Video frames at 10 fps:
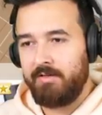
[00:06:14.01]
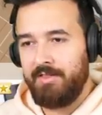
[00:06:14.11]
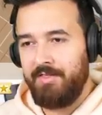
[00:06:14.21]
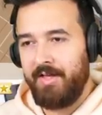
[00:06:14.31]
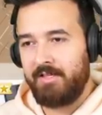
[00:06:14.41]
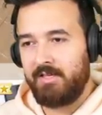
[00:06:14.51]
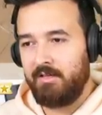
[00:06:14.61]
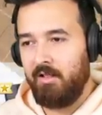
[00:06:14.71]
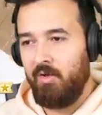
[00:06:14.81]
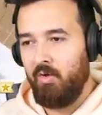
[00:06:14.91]
So then that's like a
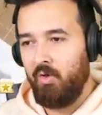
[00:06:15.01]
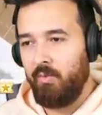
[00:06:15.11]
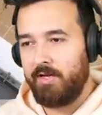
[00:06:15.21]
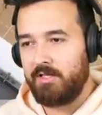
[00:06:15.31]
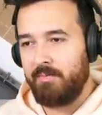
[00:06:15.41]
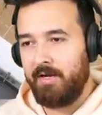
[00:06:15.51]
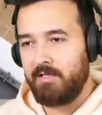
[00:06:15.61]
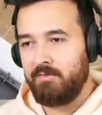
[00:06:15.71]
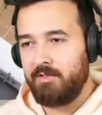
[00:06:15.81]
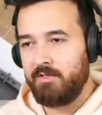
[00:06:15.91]
little hallway
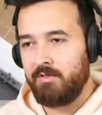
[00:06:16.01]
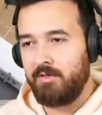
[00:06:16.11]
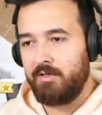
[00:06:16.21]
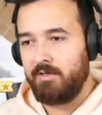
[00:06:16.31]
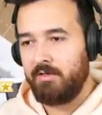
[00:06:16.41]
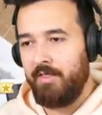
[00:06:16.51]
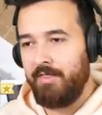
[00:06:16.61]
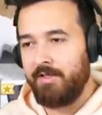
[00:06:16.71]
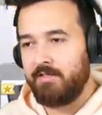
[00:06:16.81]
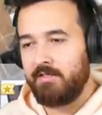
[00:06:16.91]
space, which is good. And
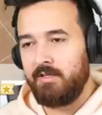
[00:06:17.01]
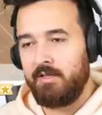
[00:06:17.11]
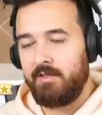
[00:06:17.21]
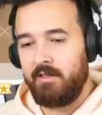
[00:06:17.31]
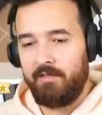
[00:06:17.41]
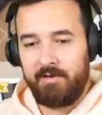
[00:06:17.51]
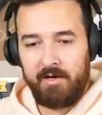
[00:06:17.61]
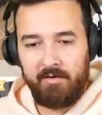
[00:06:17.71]
then this is the, the living